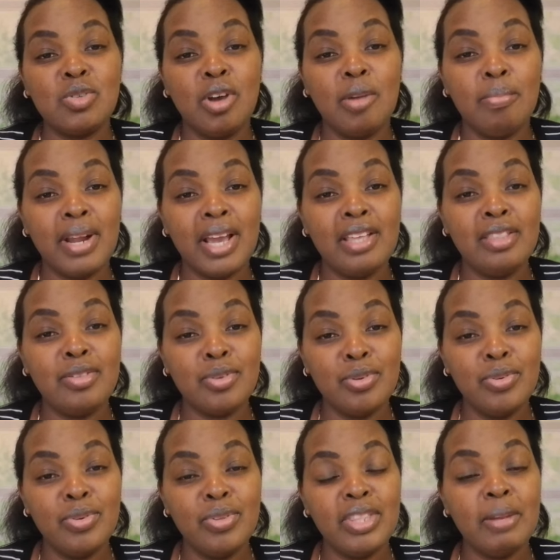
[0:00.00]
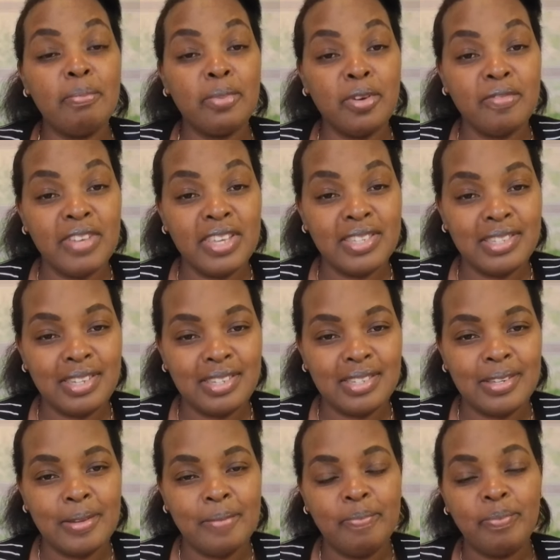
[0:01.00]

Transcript: to apply through the provinces.